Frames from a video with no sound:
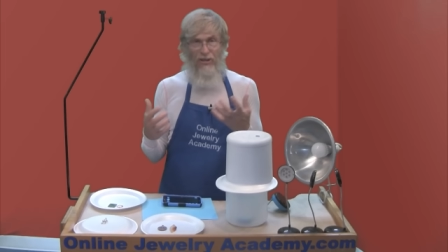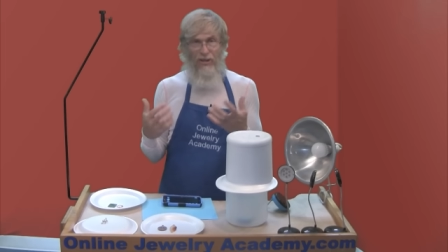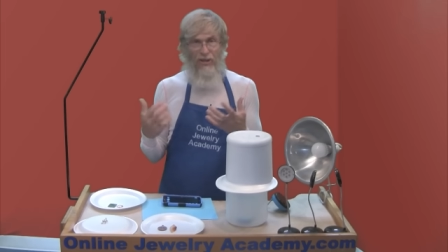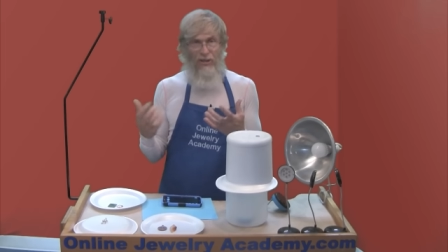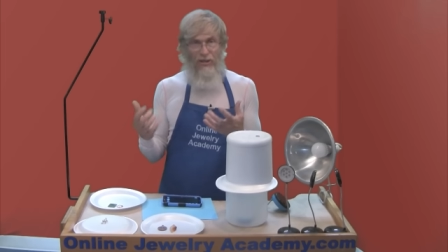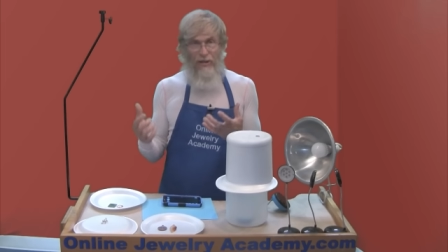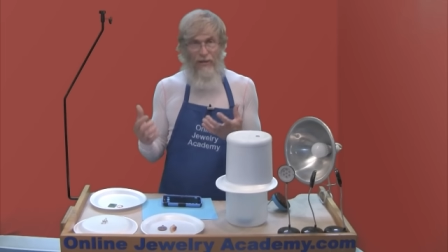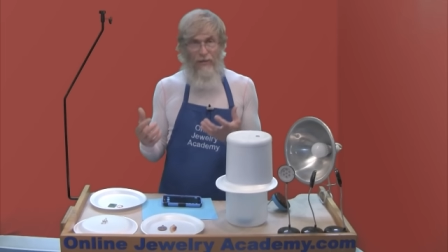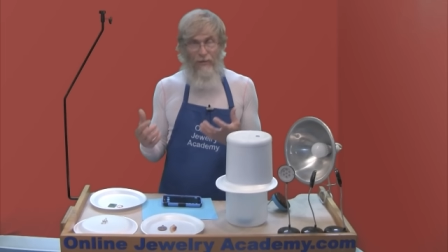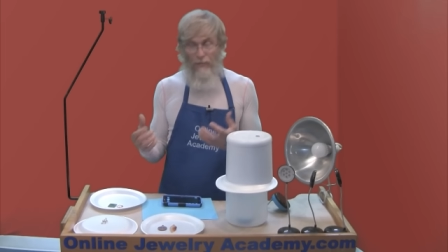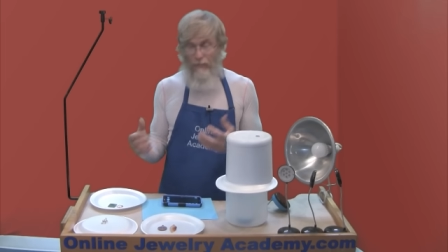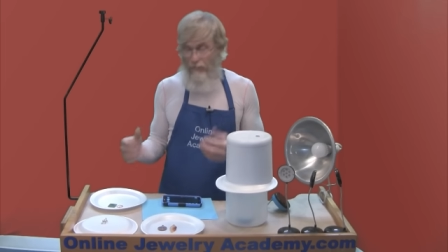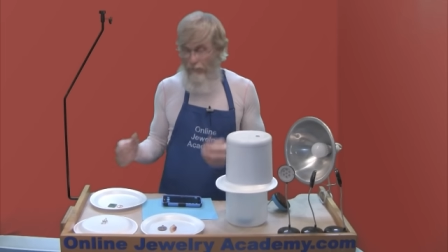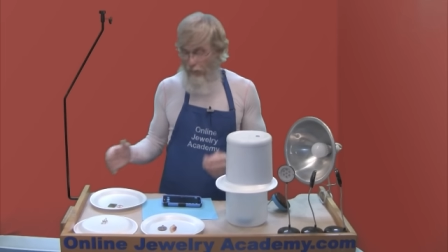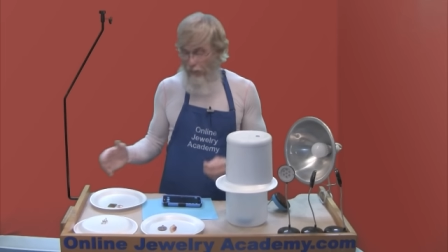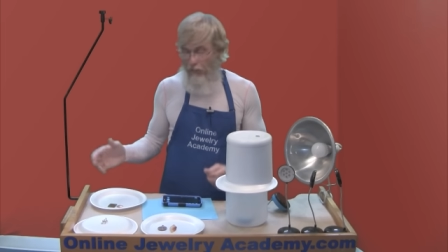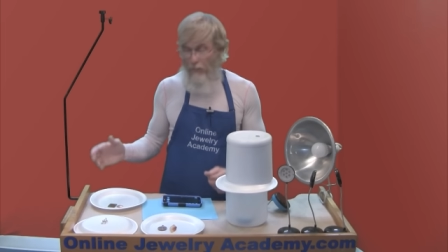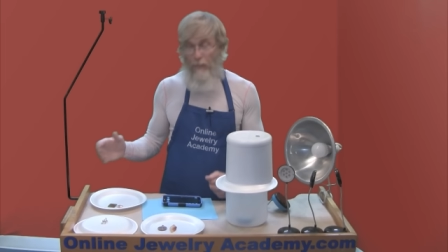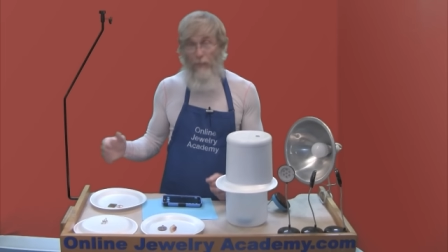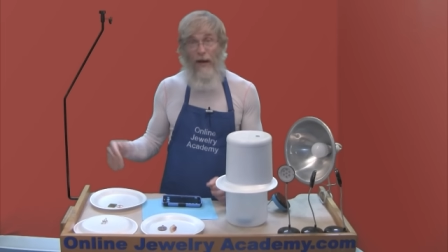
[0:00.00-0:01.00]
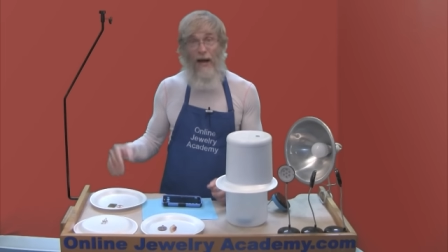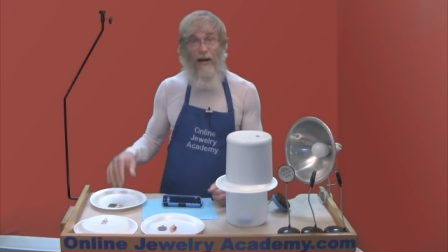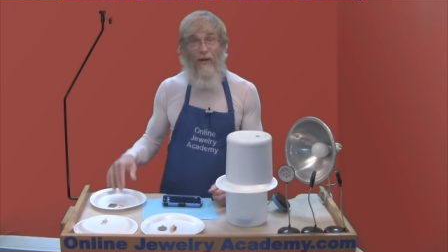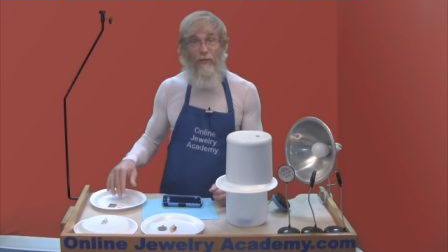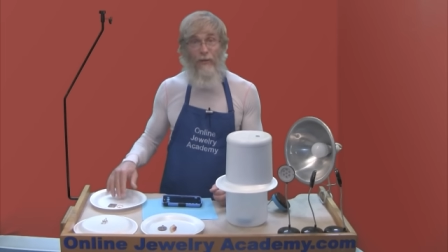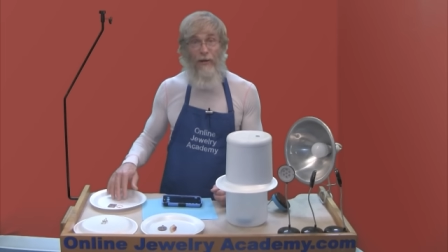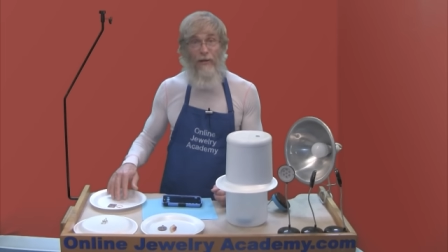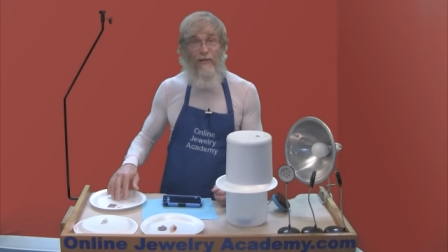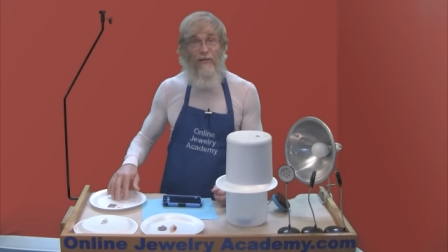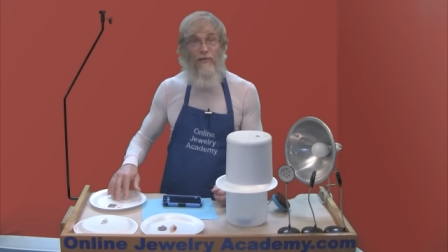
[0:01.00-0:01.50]
year for the
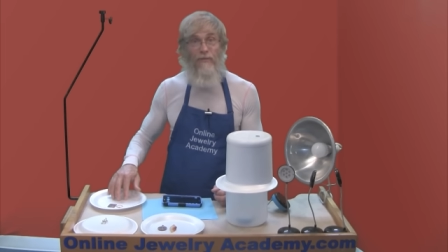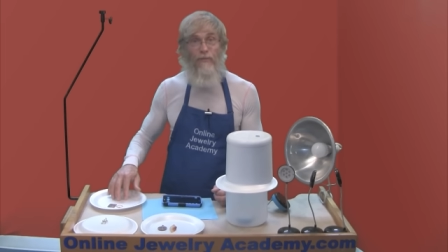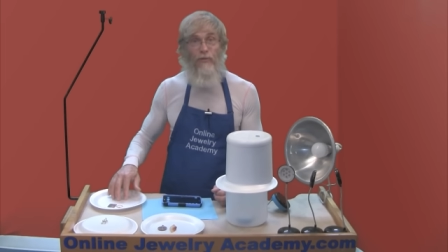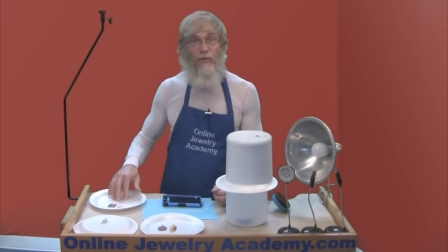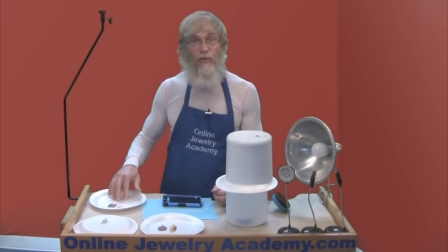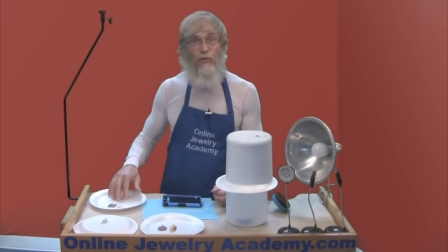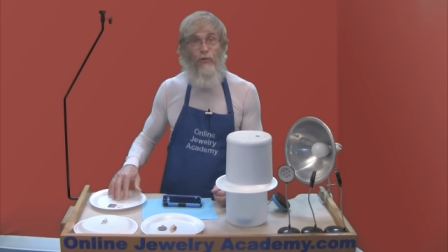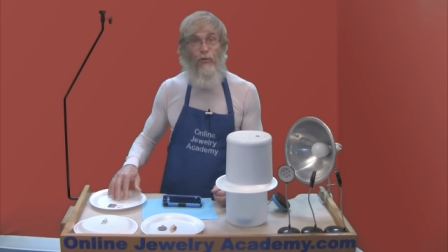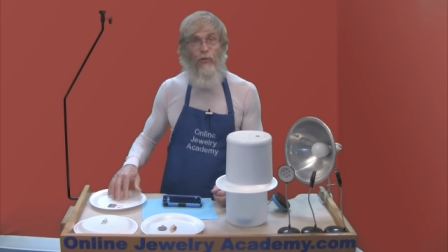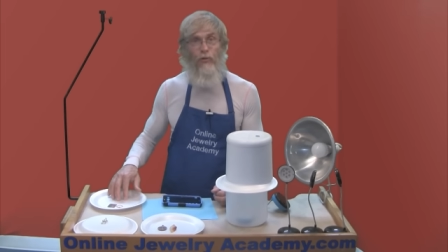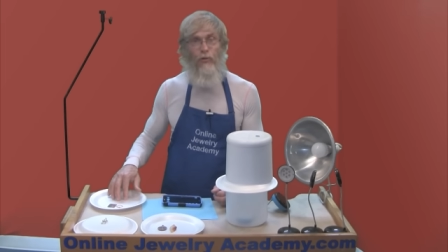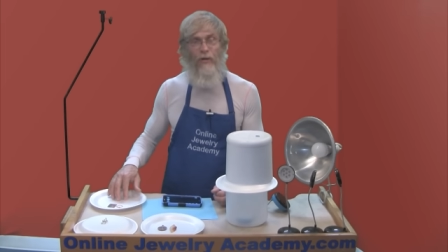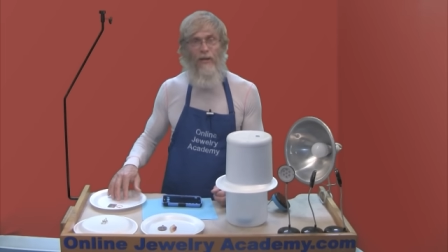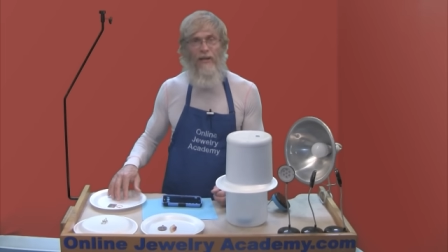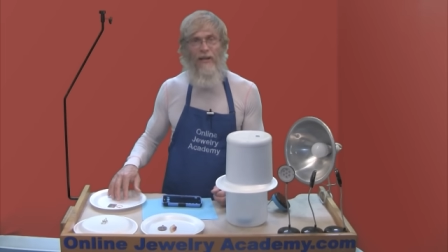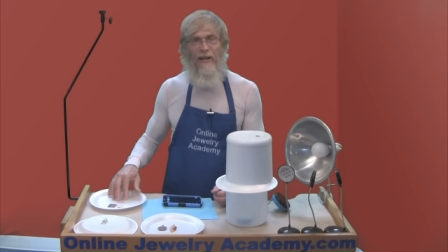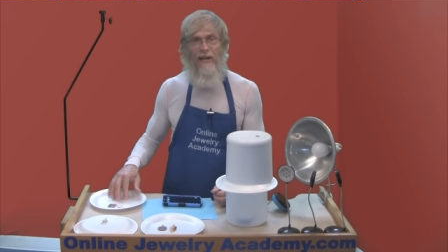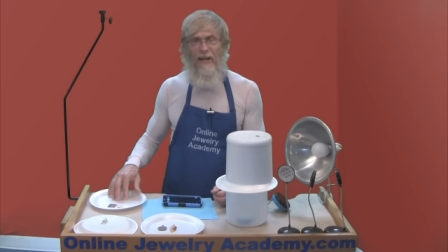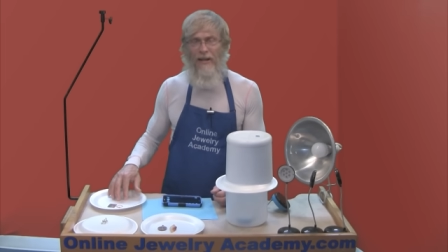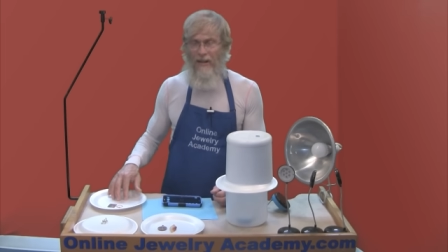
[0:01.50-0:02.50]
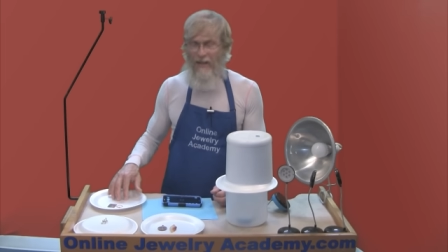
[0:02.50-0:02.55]
backgrounds for jewelry.